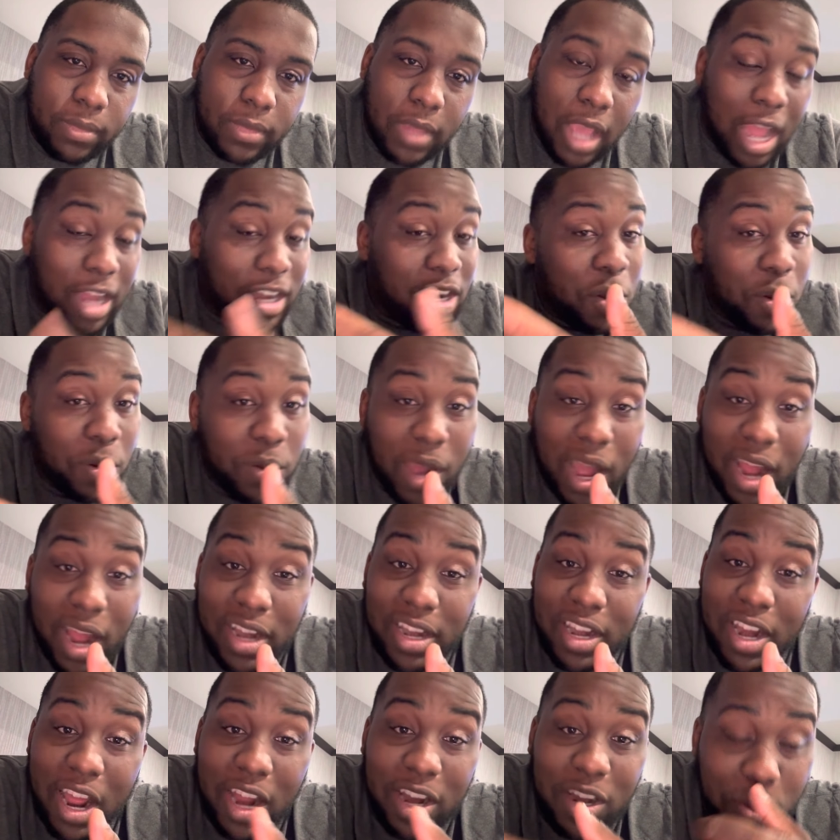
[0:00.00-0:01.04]
I know,
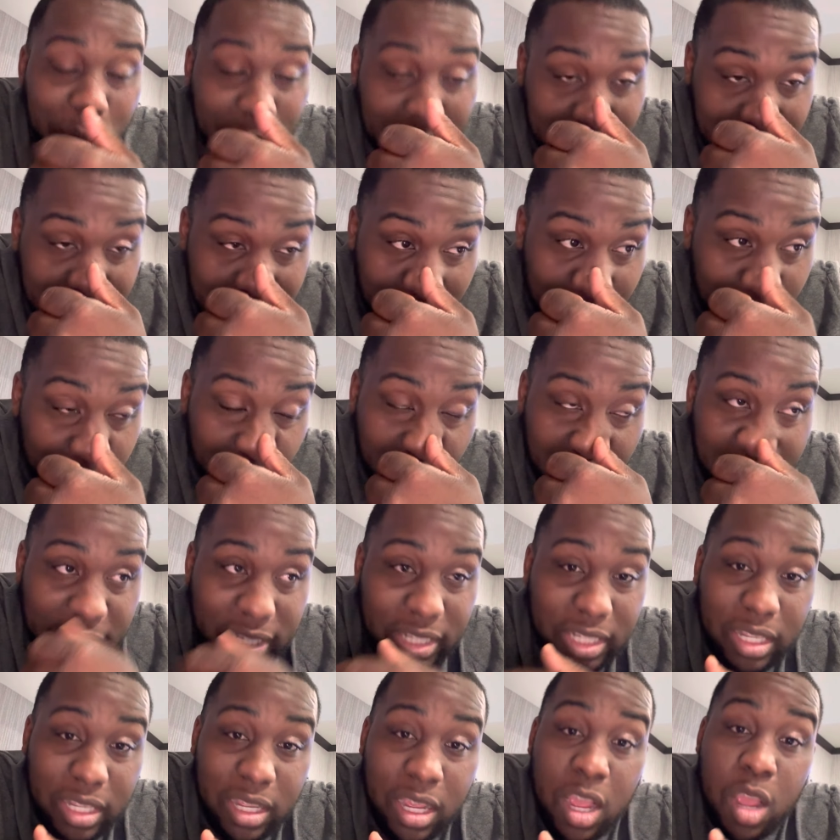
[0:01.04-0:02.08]
I, I know it sounds
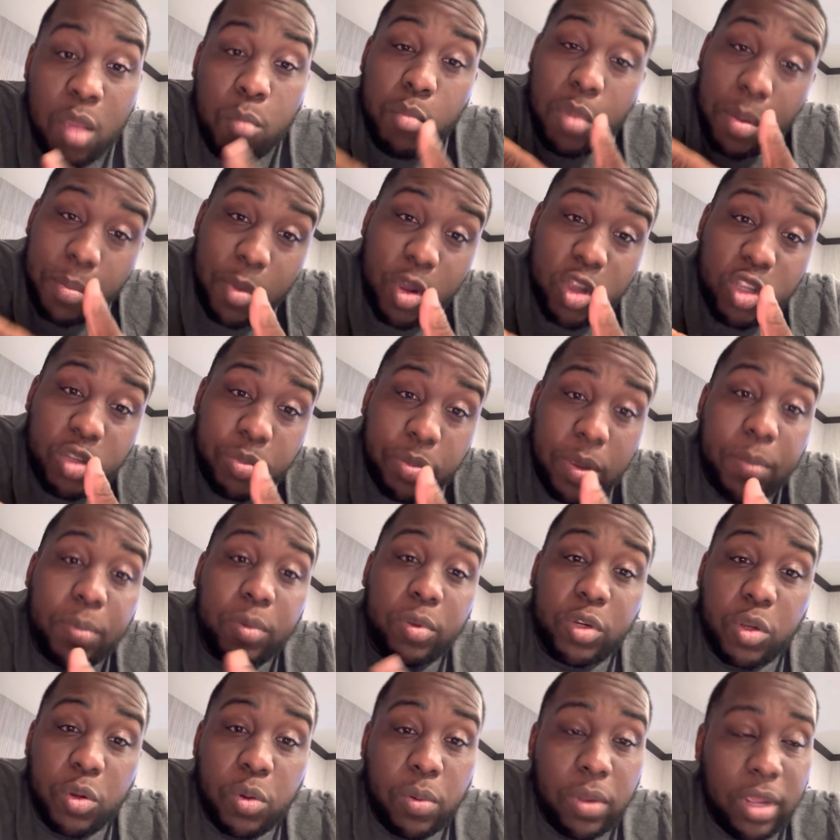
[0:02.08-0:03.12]
crazy, but most people
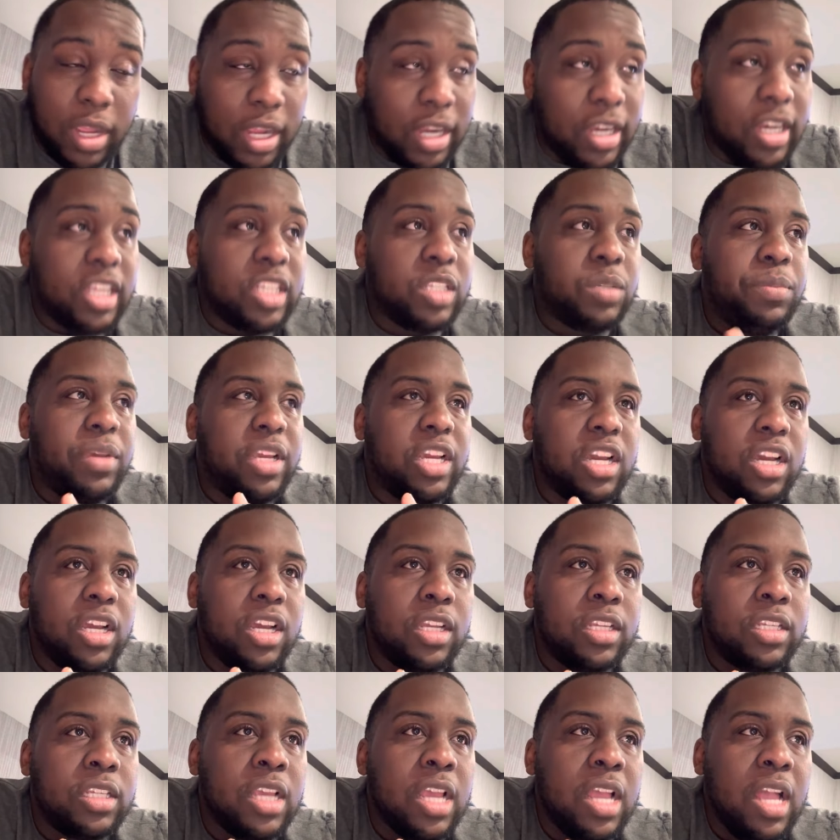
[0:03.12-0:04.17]
do, and it's
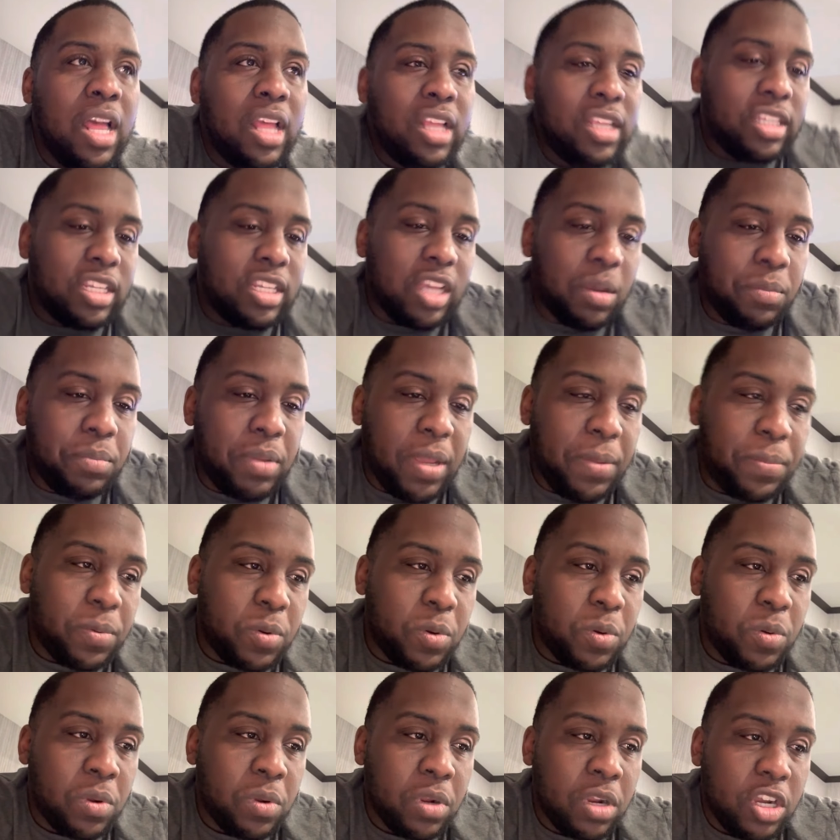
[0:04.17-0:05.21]
because some
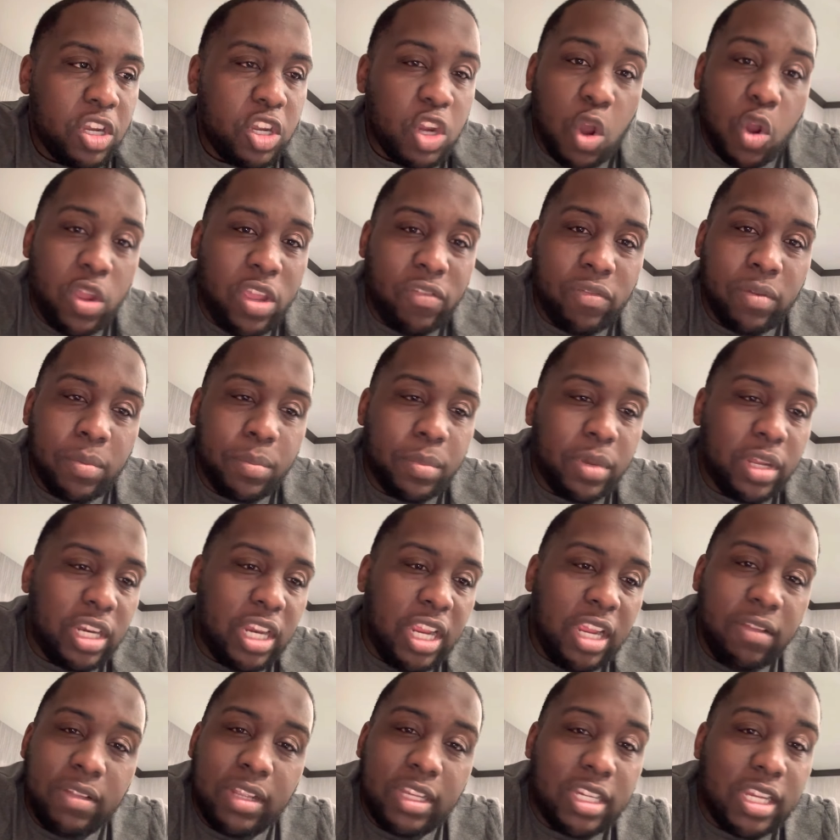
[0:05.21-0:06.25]
people don't even
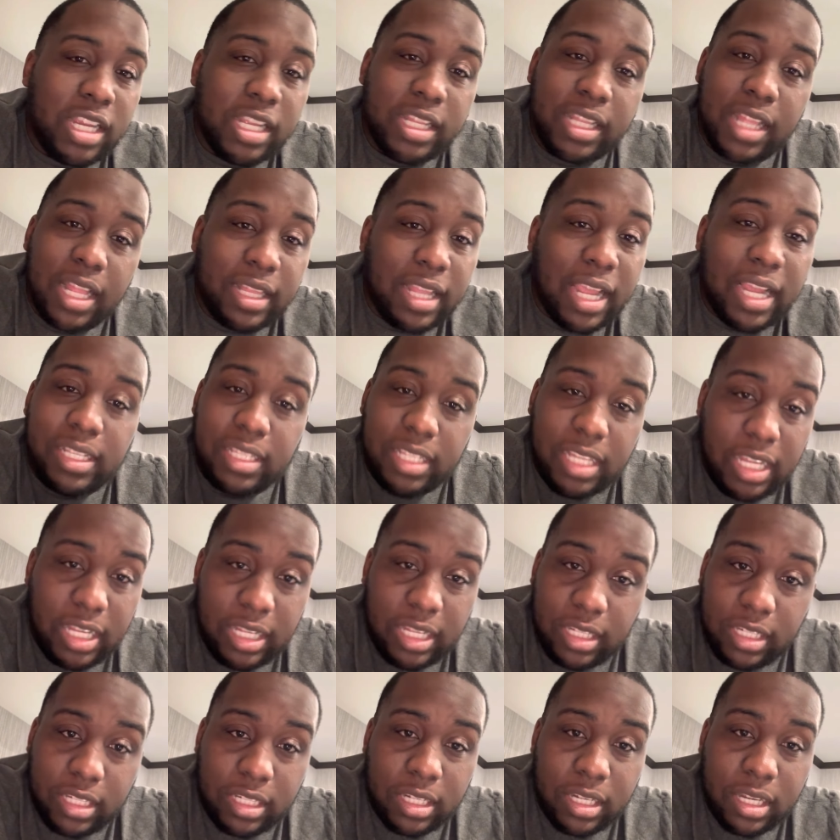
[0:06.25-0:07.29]
believe the shit that they
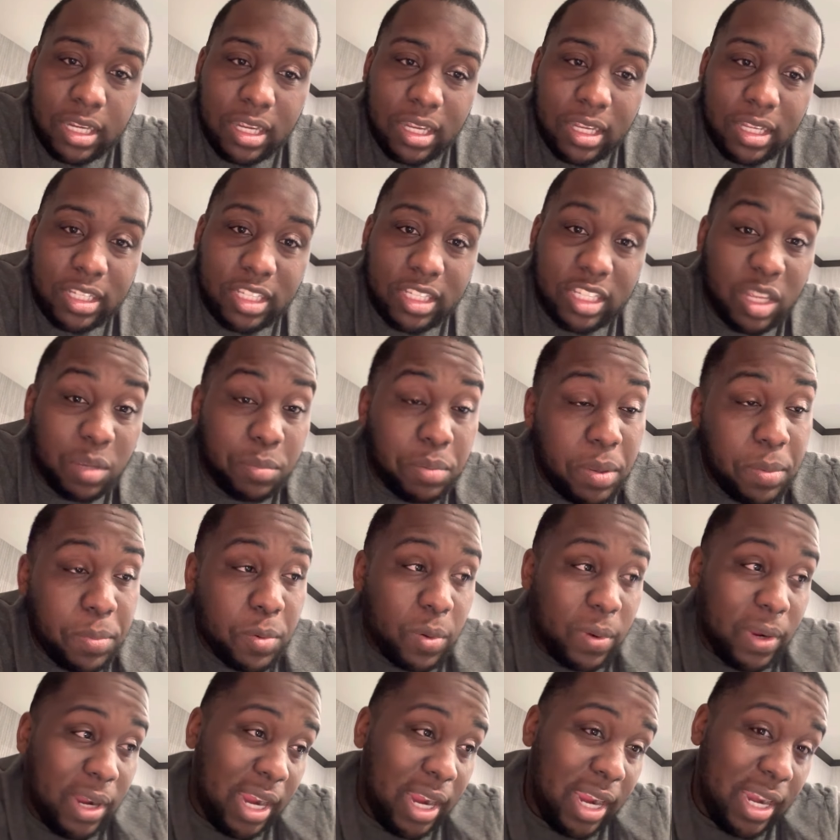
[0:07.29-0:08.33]
teach. Some people
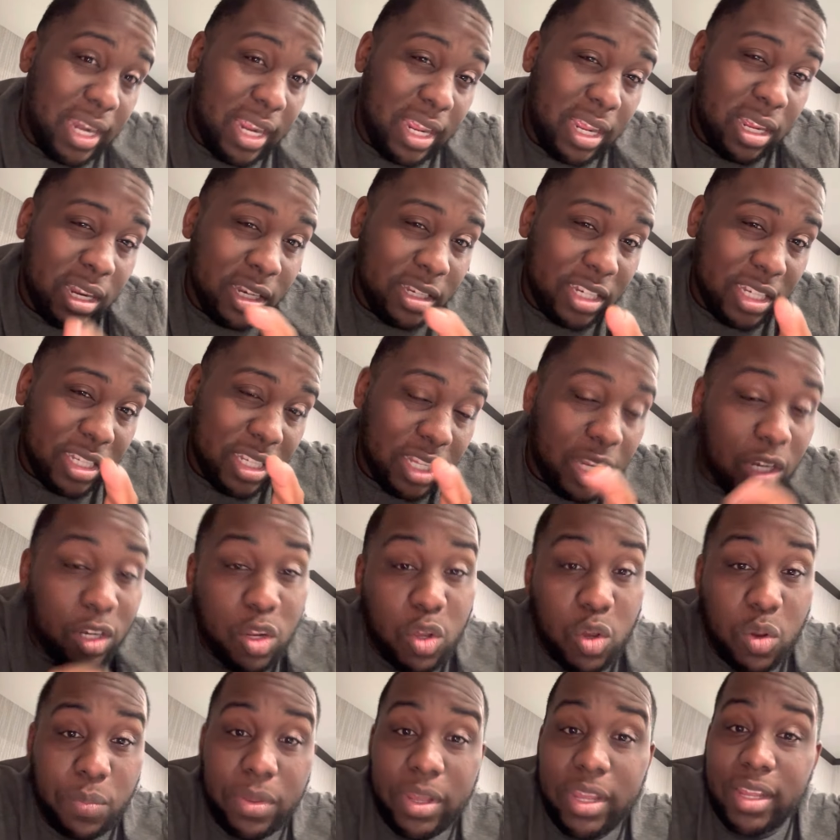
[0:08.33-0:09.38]
in it just a
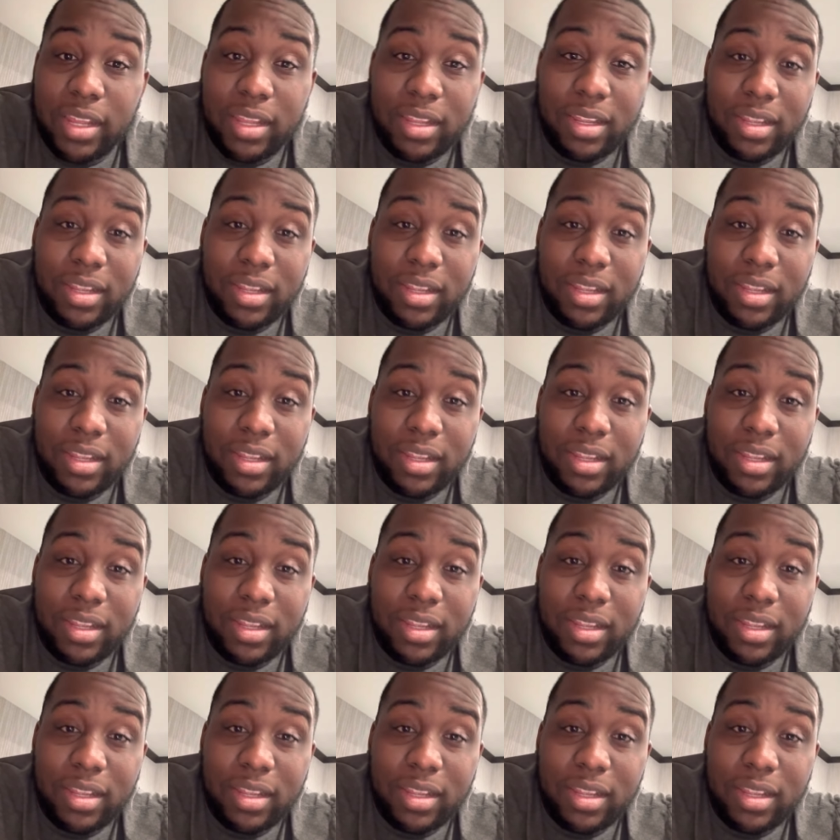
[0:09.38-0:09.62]
little bit.